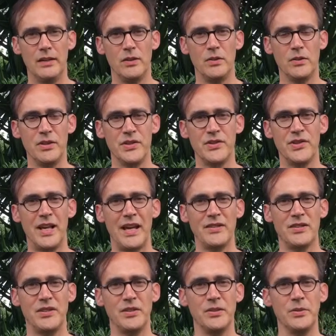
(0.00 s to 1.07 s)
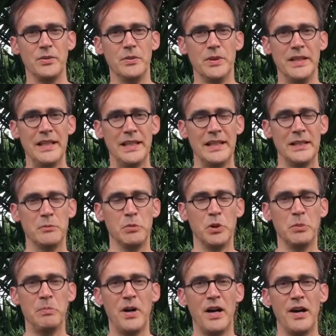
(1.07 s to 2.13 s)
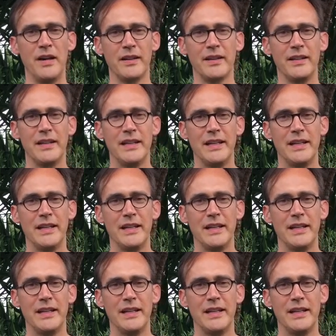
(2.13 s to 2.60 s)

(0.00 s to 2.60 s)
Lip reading: or a statue in a ballpark.